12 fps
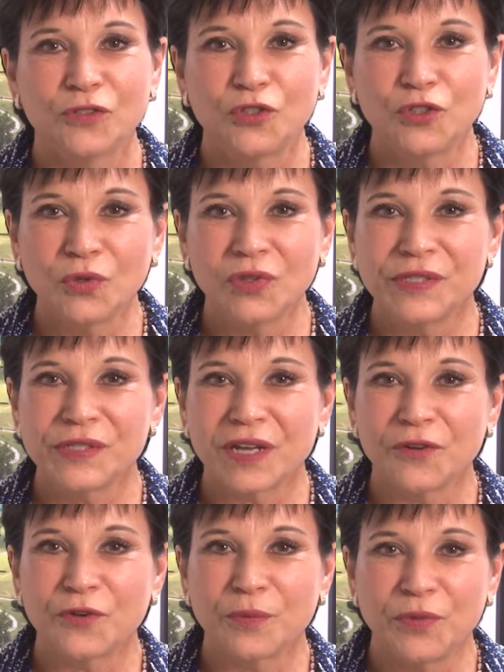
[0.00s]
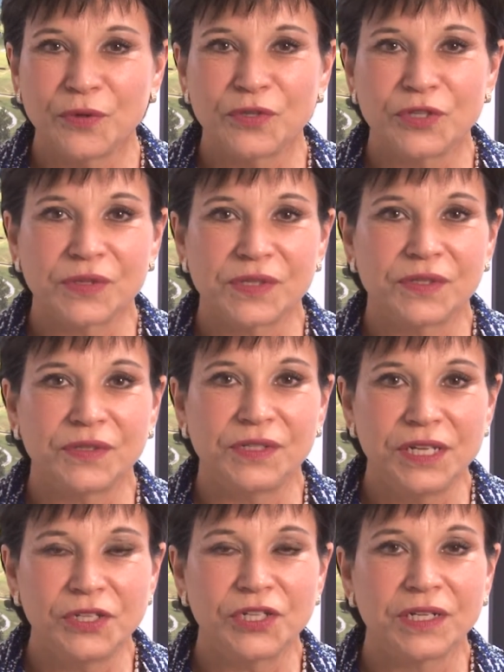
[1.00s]
Julie's contributions to
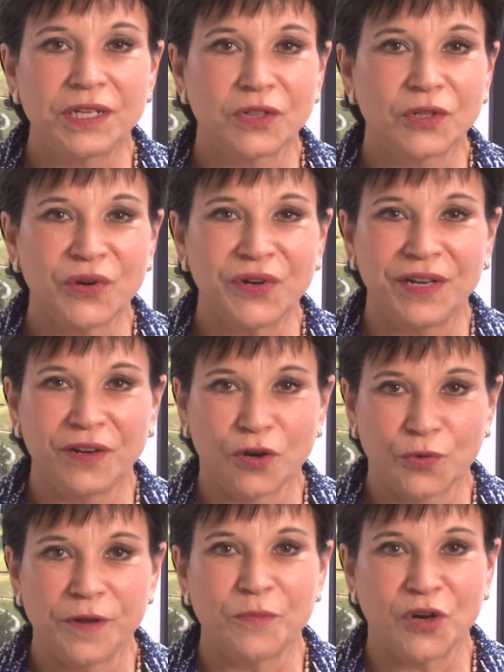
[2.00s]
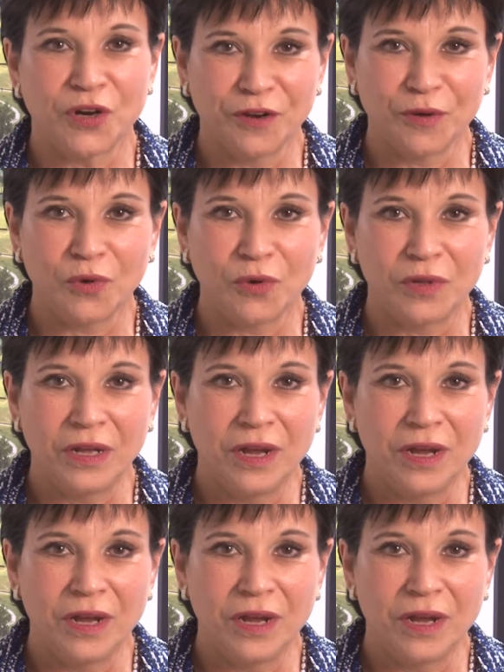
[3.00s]
teaching and learning are remarkable.